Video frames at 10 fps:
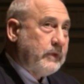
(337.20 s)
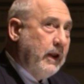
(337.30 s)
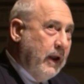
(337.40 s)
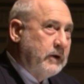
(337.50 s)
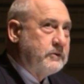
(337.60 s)

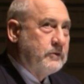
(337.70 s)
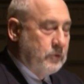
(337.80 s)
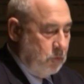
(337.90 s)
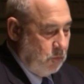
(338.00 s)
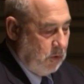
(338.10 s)
and
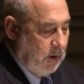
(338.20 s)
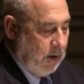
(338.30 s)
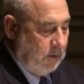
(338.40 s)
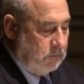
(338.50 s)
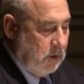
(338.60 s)
to
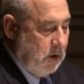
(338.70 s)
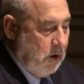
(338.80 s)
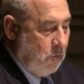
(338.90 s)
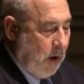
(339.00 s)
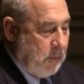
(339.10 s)
um,
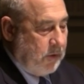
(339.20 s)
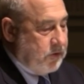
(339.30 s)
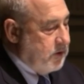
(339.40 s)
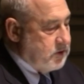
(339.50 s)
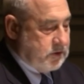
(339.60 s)
write my
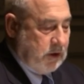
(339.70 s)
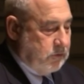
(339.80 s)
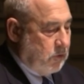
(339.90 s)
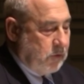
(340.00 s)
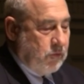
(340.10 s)
thesis
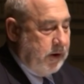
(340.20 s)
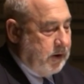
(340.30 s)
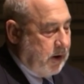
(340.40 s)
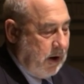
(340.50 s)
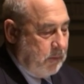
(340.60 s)
under a great
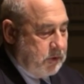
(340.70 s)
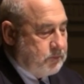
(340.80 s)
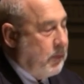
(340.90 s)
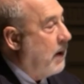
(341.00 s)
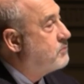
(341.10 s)

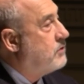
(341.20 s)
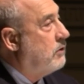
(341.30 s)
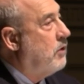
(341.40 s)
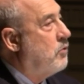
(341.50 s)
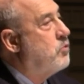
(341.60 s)
economist, Bob
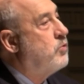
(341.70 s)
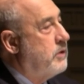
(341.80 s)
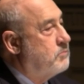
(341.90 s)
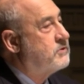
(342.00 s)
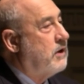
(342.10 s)
Solow, who
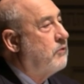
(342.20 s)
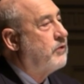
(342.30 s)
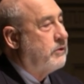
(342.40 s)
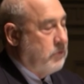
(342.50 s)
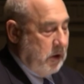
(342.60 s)
himself
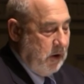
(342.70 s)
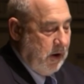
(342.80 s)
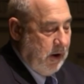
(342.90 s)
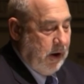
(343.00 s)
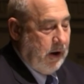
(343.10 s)
had,
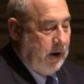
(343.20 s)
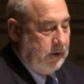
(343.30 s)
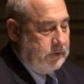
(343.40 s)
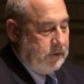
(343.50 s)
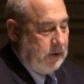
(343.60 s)

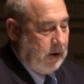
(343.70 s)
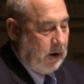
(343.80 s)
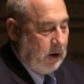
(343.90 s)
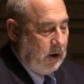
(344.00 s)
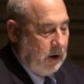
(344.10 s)
had,
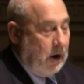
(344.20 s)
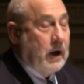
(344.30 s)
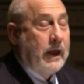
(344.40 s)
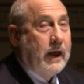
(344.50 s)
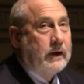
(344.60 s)
uh,
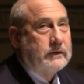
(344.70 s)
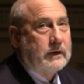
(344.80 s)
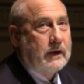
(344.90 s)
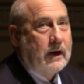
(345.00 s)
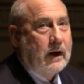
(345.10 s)
had
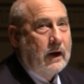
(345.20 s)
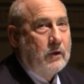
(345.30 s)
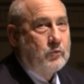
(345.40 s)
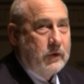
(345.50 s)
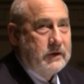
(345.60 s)
uh,
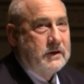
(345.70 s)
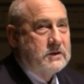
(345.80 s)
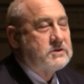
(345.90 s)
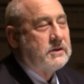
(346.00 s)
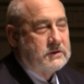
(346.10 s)
written
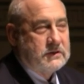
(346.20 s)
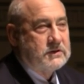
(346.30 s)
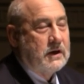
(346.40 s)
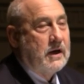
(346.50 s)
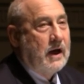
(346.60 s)
his
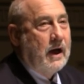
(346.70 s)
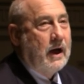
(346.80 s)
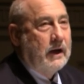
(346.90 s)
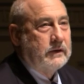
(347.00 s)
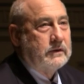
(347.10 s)
thesis
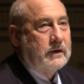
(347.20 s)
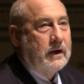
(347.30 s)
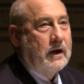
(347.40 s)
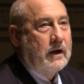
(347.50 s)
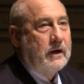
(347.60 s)
on
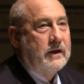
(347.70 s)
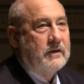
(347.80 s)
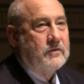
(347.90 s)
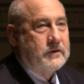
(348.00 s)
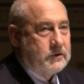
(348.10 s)
uh,
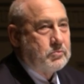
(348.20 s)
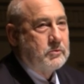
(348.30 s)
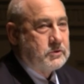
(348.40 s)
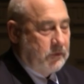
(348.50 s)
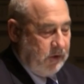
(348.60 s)
the
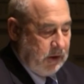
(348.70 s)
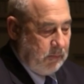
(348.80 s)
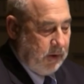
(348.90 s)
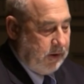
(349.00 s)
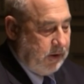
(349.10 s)
distribution of
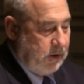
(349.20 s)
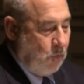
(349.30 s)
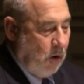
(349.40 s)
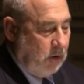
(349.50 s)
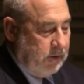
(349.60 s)
income and
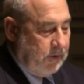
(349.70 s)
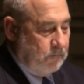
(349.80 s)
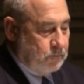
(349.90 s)
inequality.